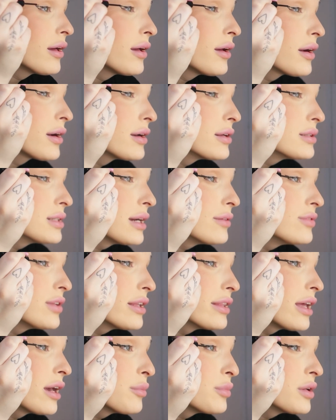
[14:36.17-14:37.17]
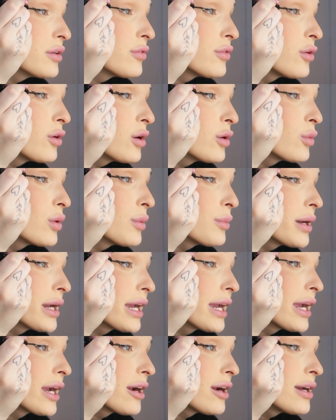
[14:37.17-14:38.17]
Because I've done that before where my
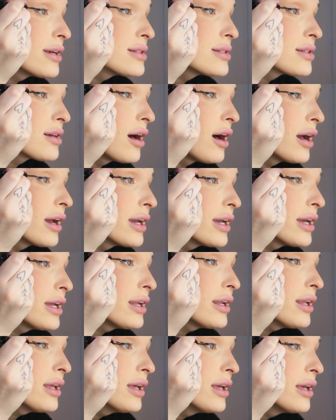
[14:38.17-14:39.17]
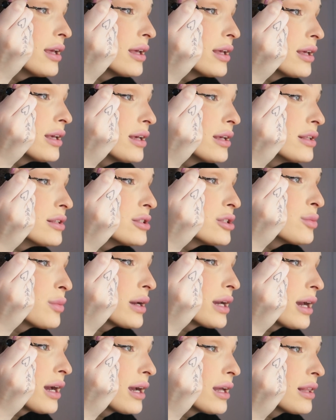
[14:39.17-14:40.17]
hair has gotten into
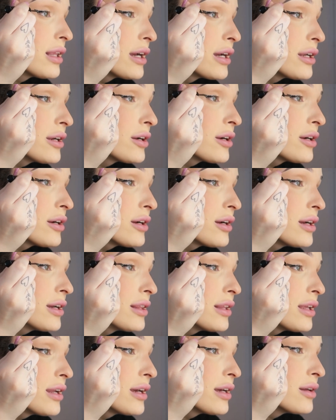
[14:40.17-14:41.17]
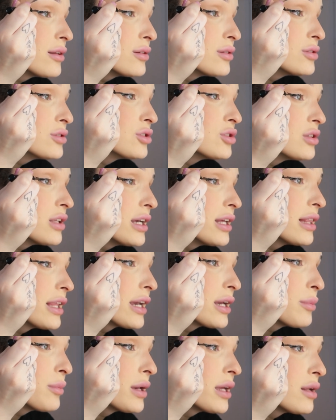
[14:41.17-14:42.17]
my eyeliner and then it
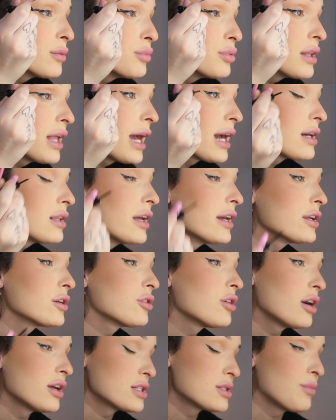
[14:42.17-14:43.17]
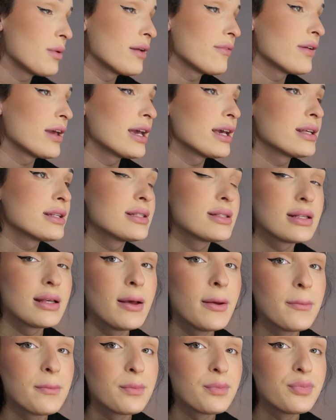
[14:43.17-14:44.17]
like made a black line across my face.
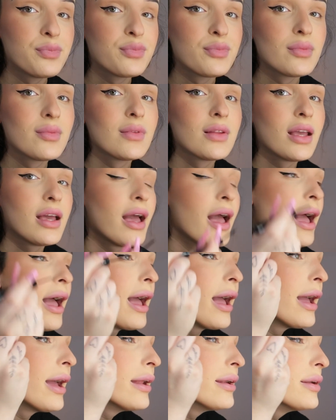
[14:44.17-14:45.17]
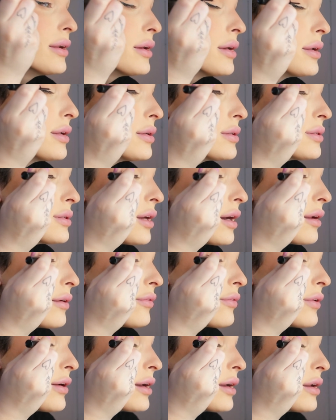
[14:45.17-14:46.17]
And it is
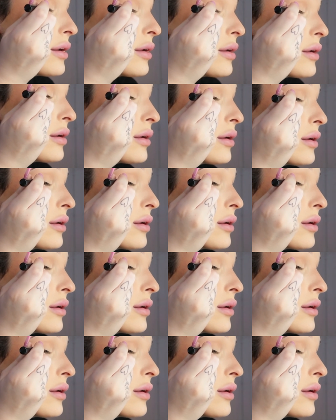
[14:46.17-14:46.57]
not fun.